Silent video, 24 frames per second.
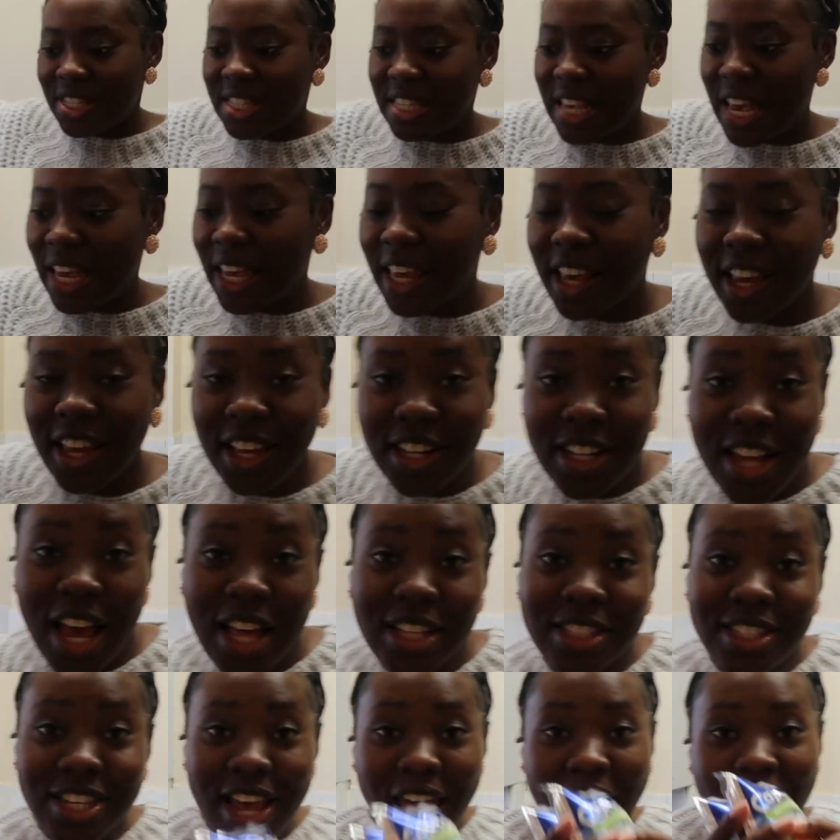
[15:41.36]

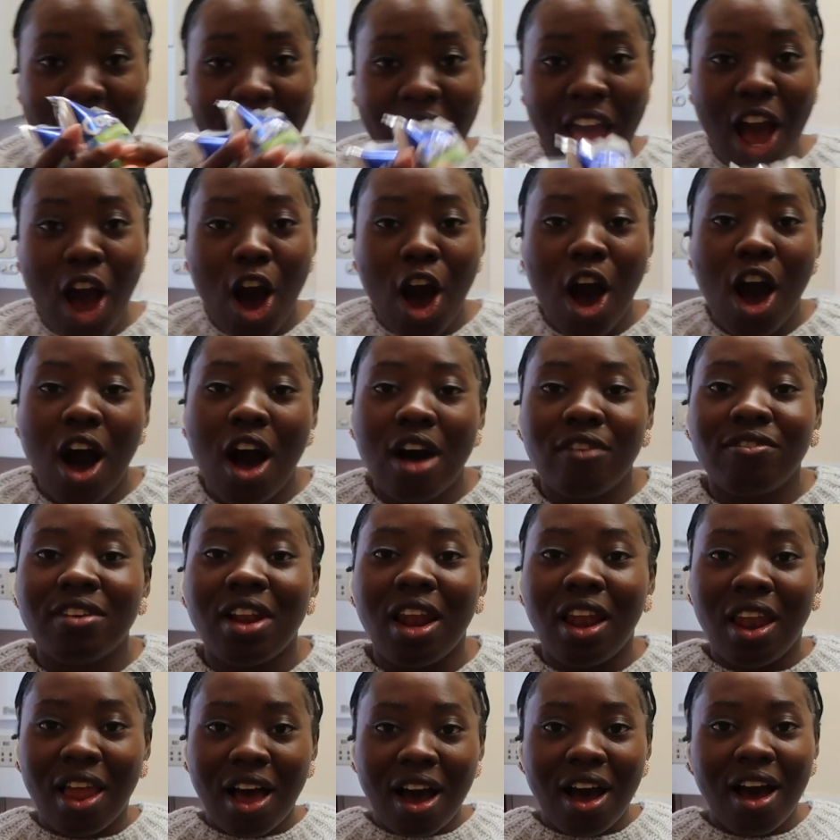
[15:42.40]
second day of
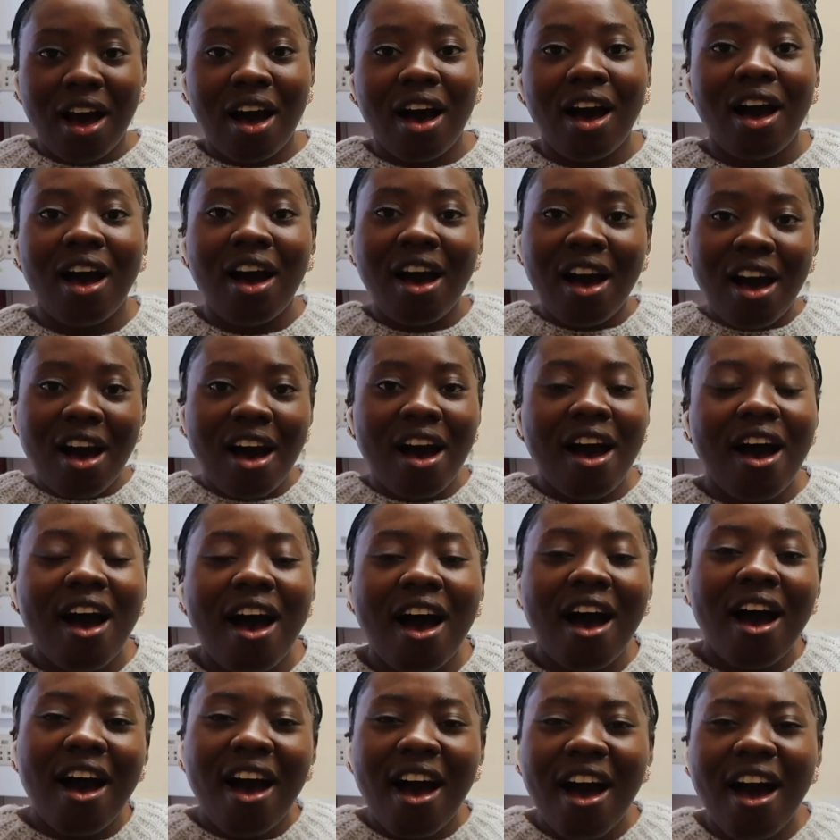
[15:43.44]

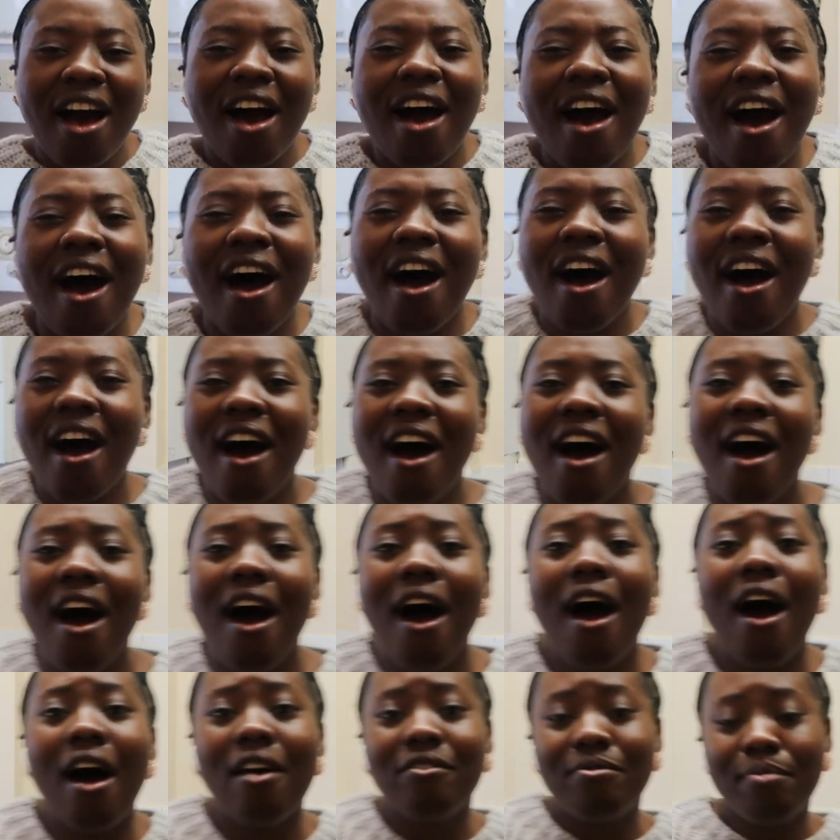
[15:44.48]

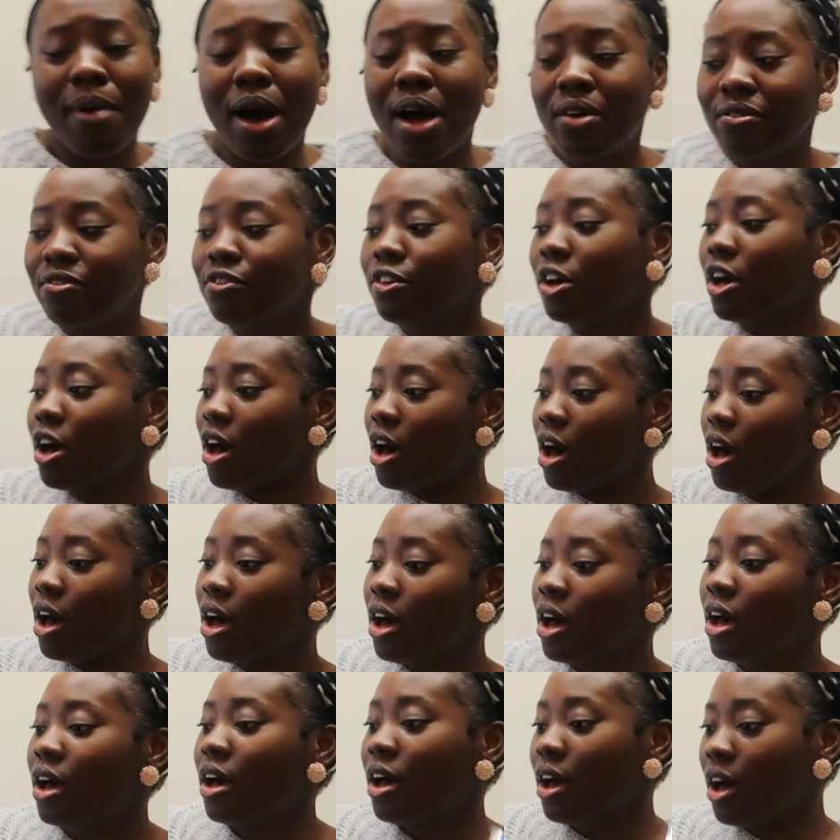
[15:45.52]
love month.
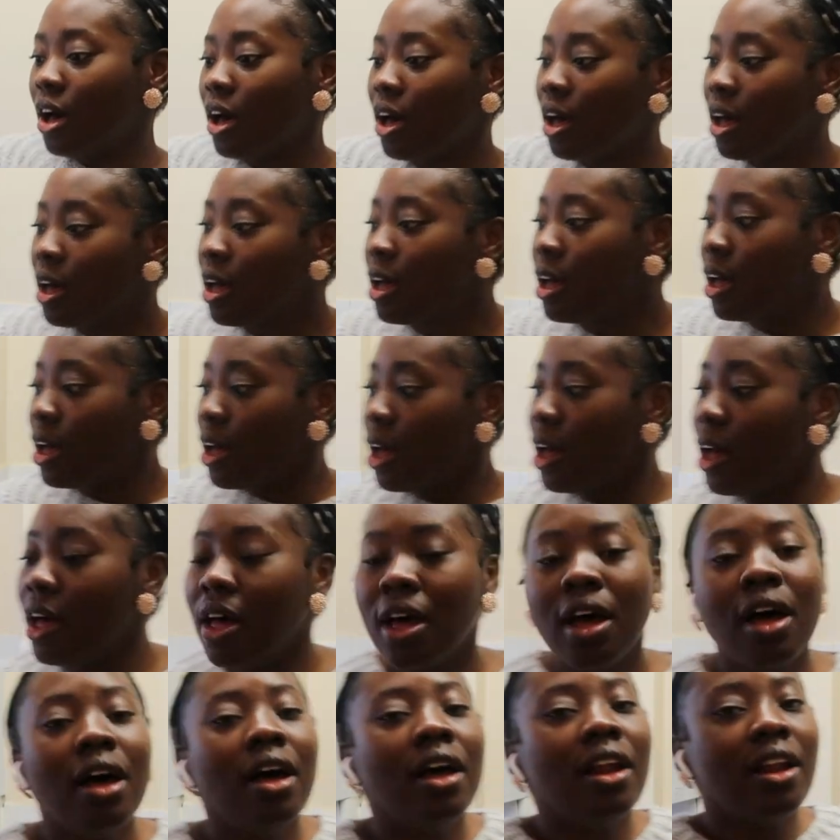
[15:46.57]

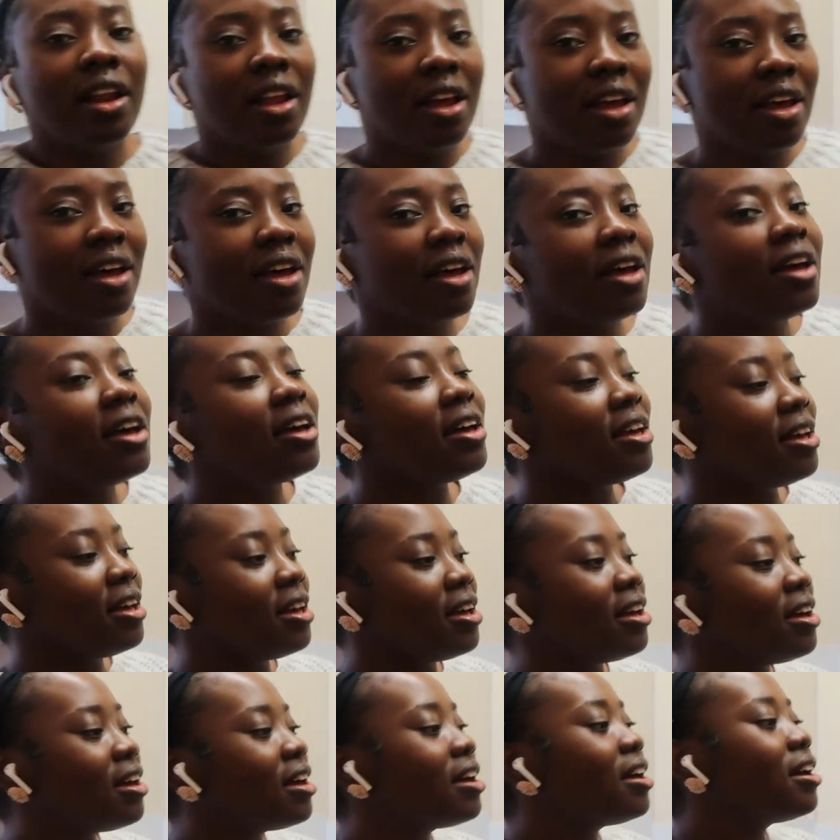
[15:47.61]
Love.
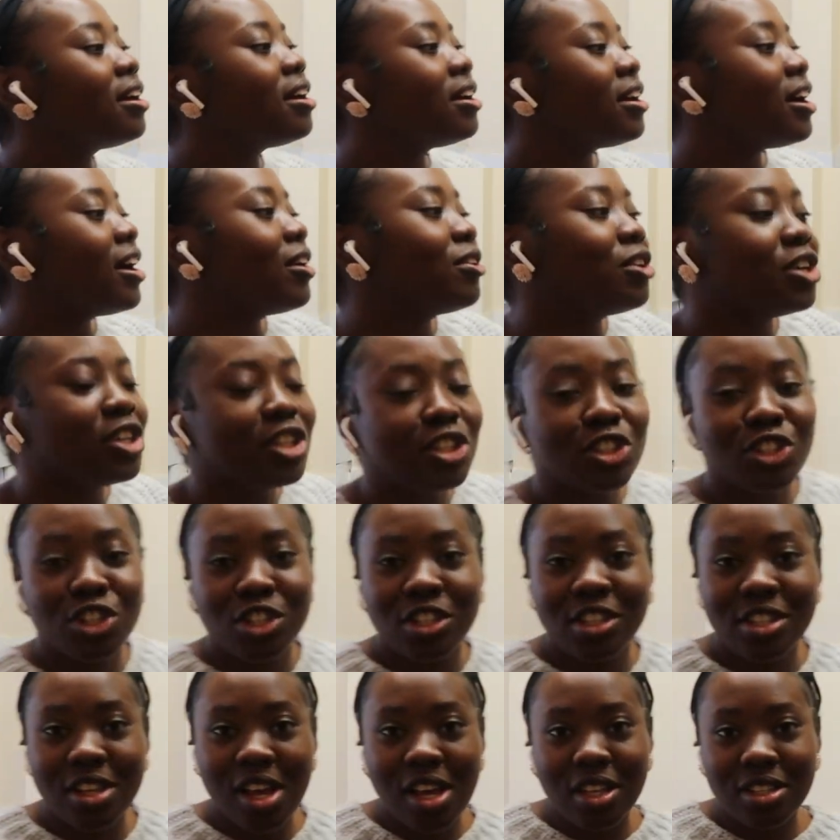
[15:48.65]
I'm gonna
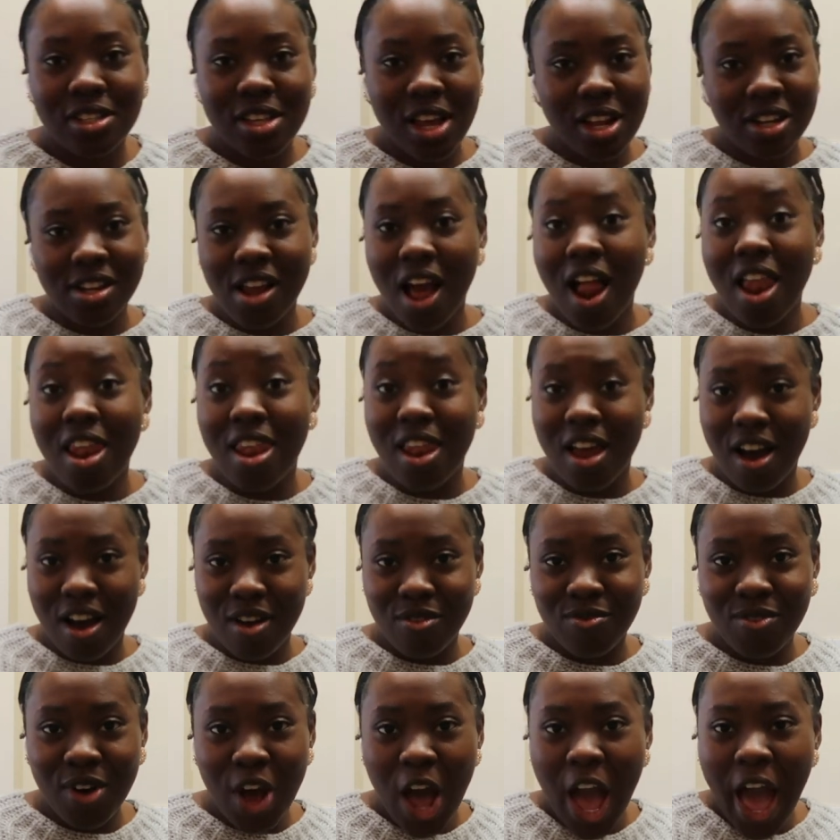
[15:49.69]
just send
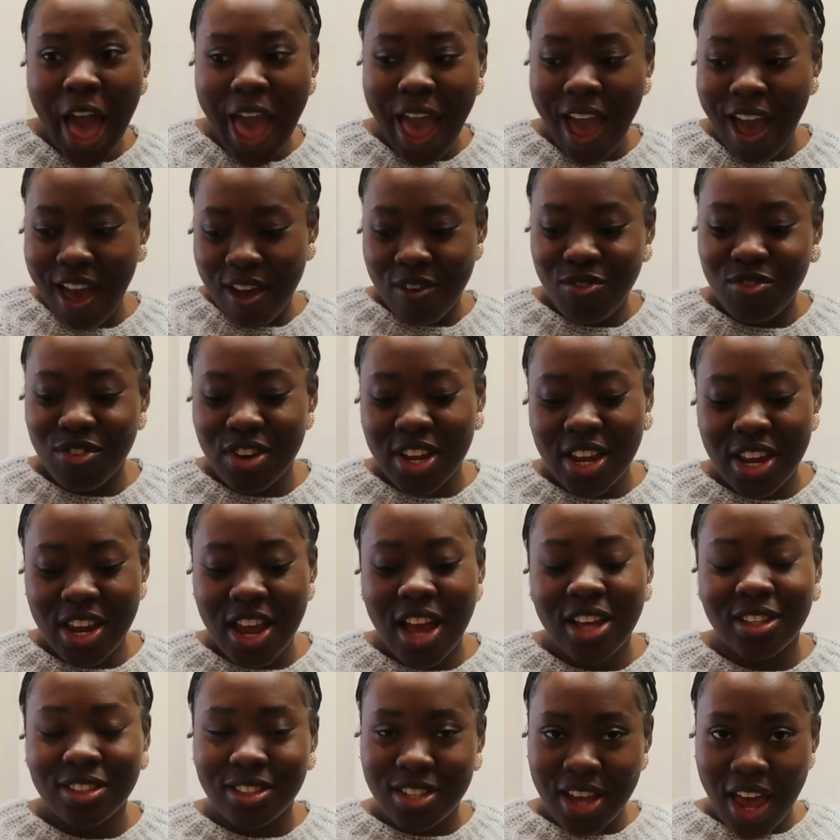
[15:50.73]
love
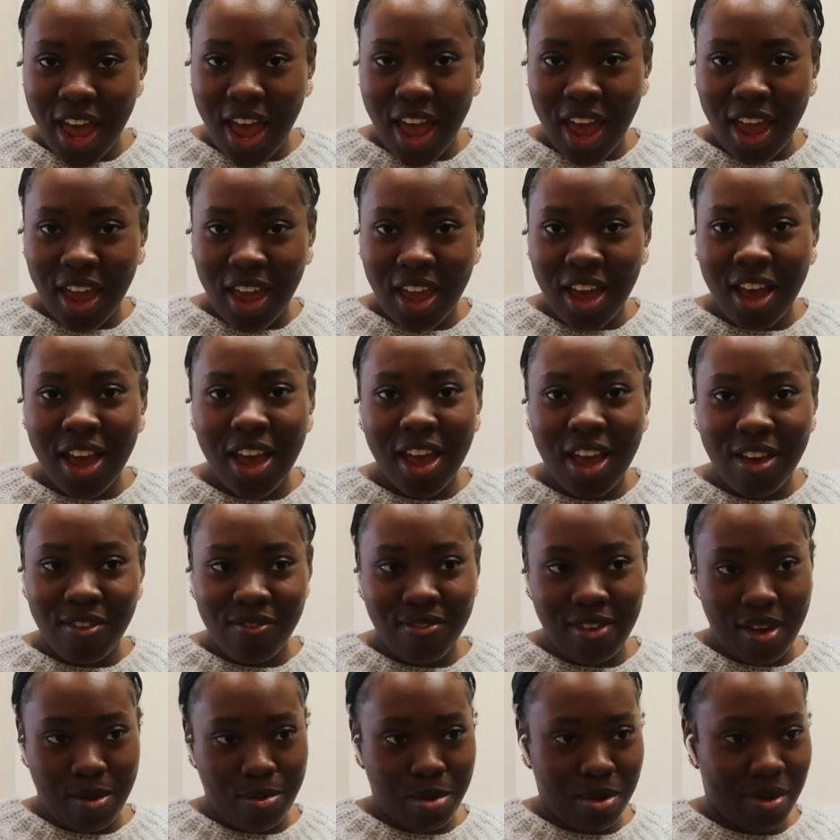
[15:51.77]
every day
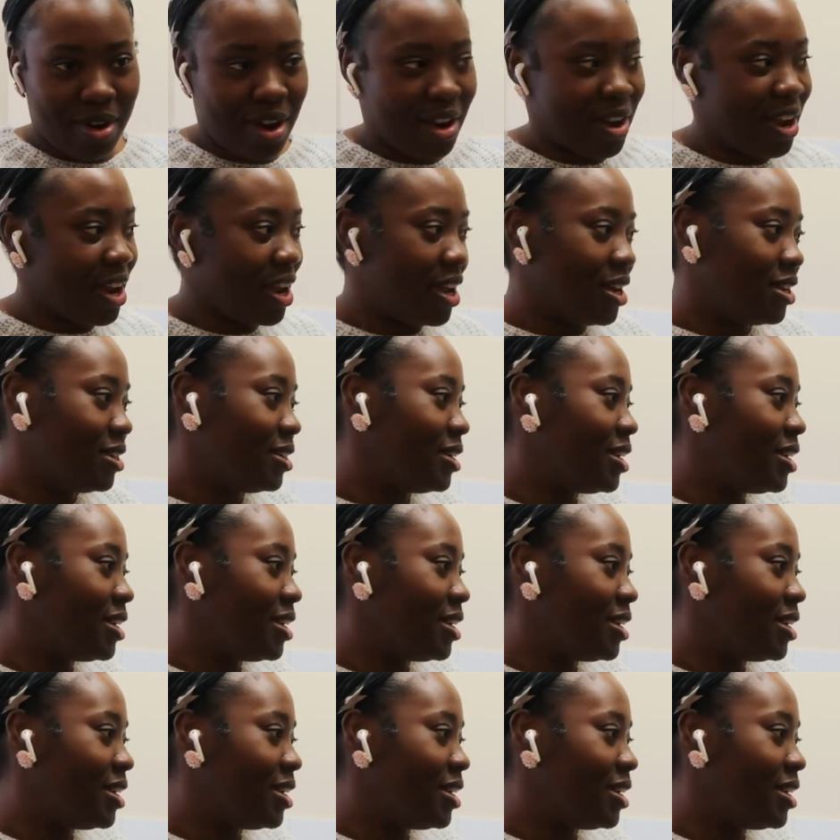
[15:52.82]
in February.